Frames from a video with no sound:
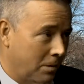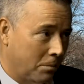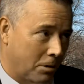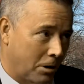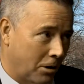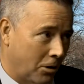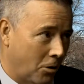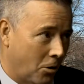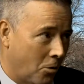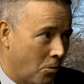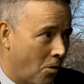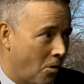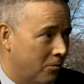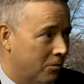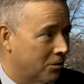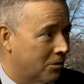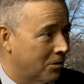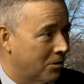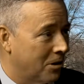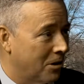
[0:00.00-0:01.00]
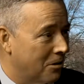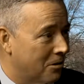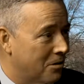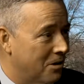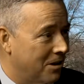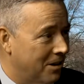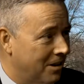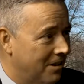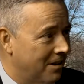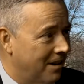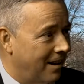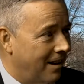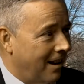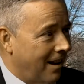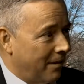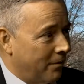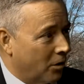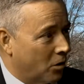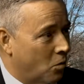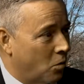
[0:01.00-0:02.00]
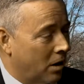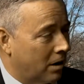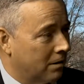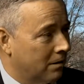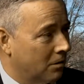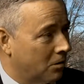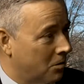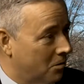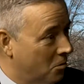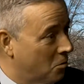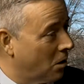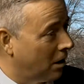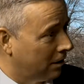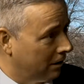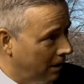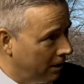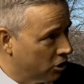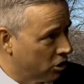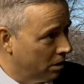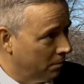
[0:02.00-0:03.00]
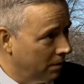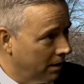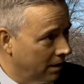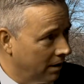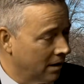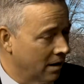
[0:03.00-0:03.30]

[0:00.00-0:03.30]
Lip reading: I'm going to go over to the Athenian and have a quick luncheon meeting.